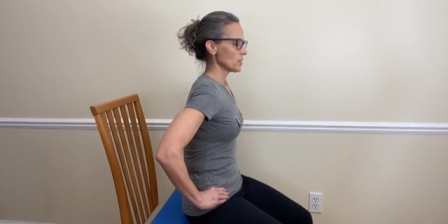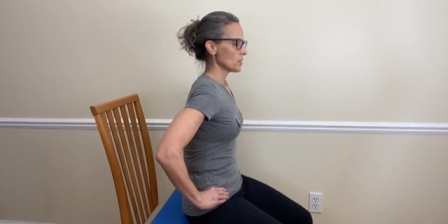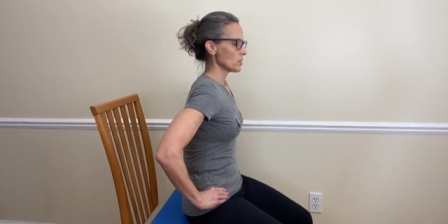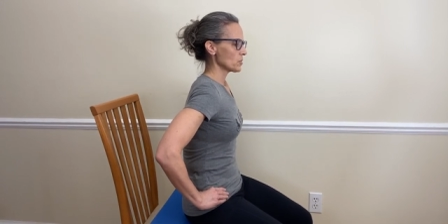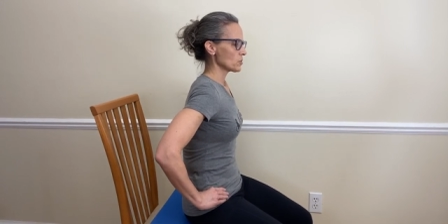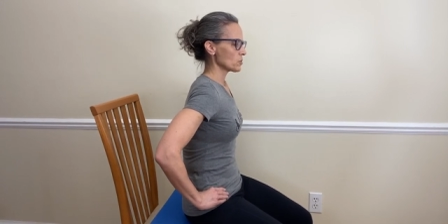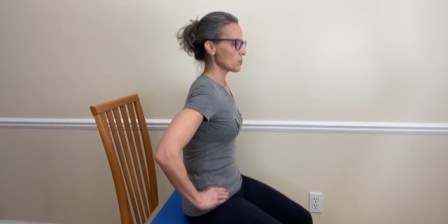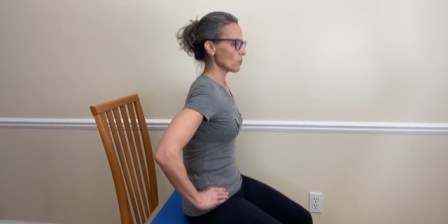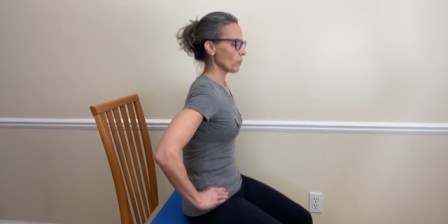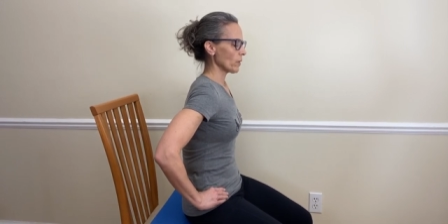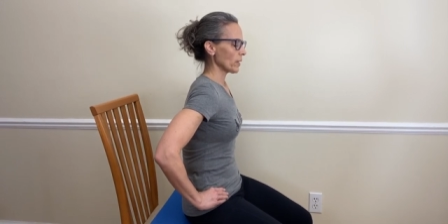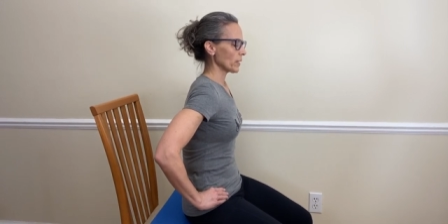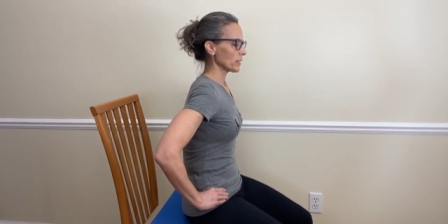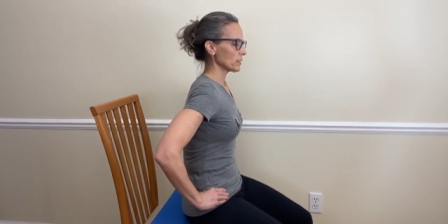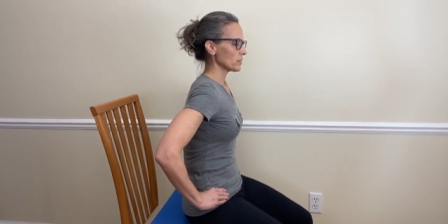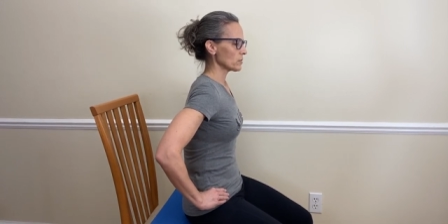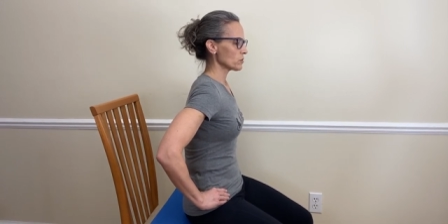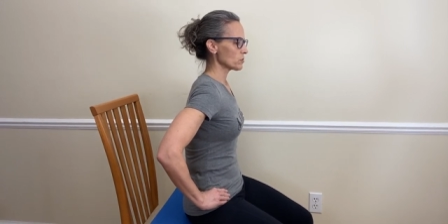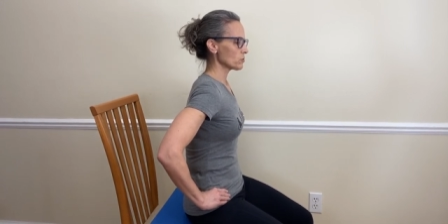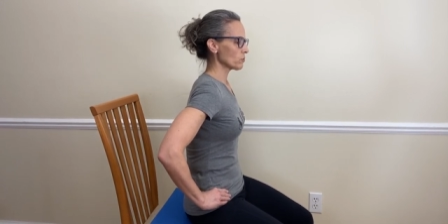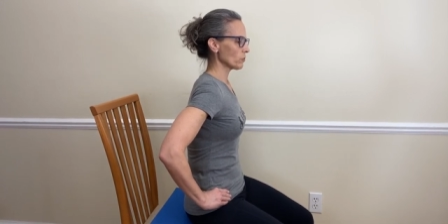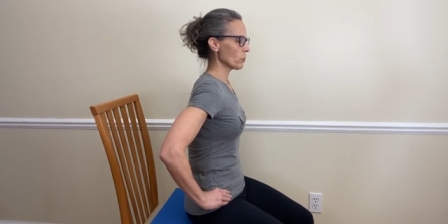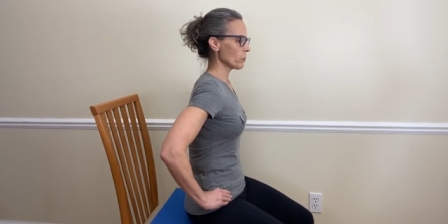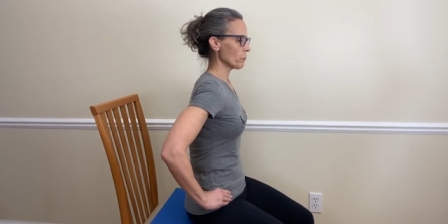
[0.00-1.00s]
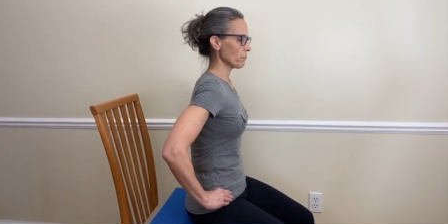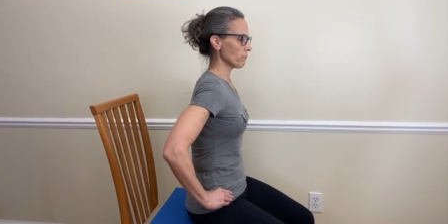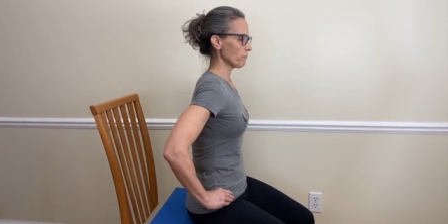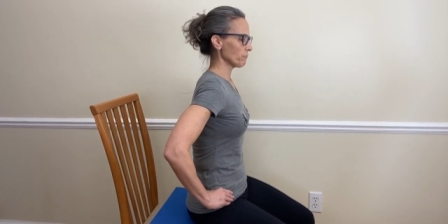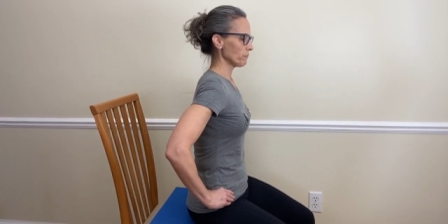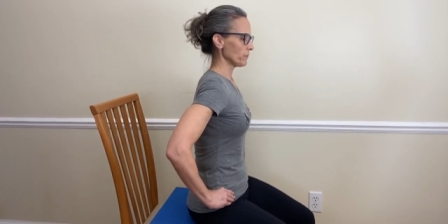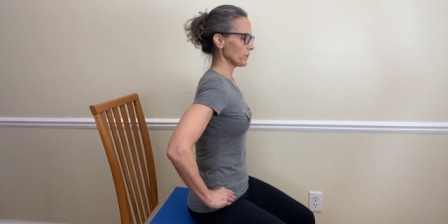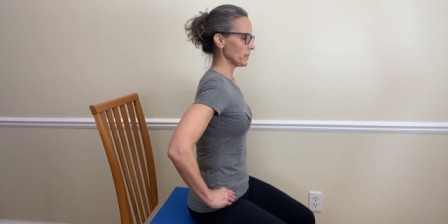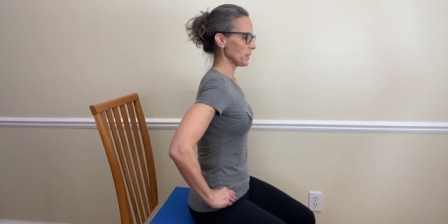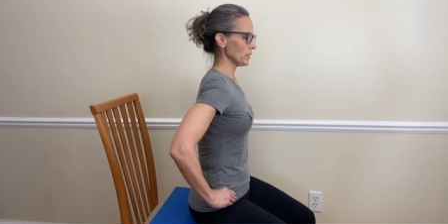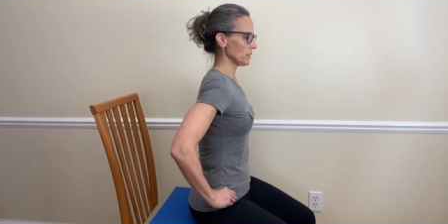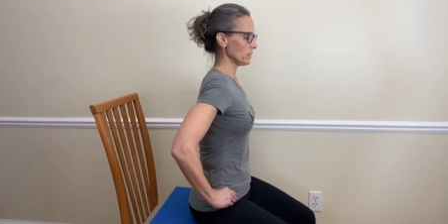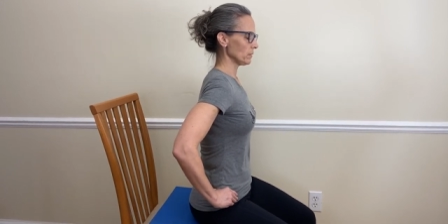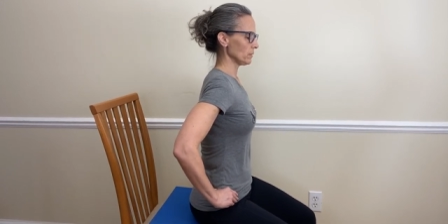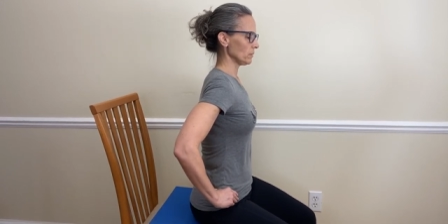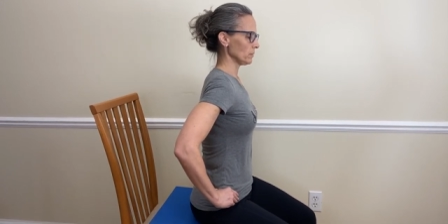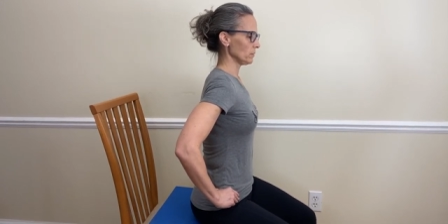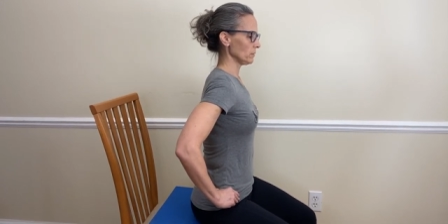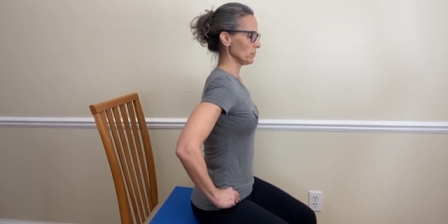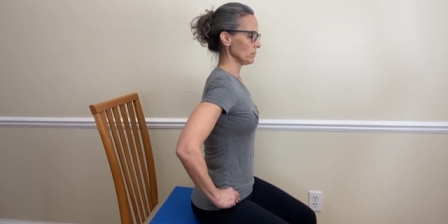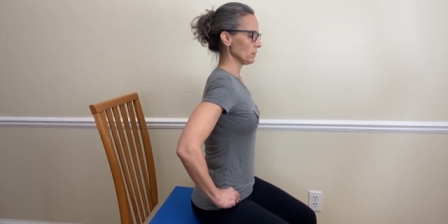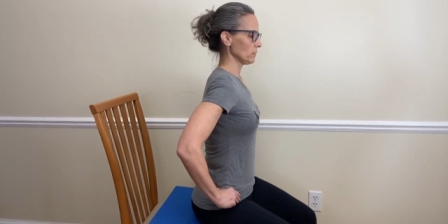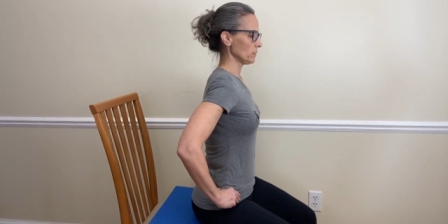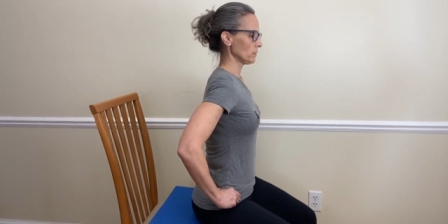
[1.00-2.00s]
so I can sort of
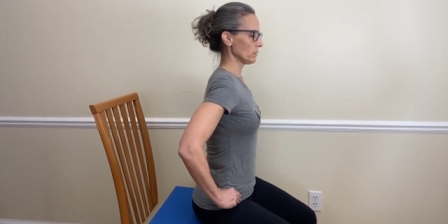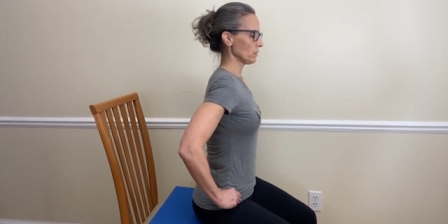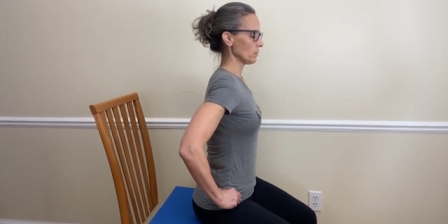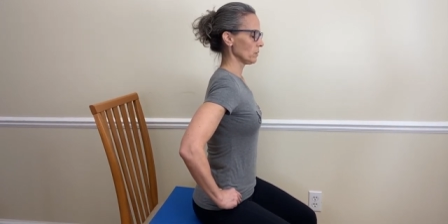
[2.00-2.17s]
feel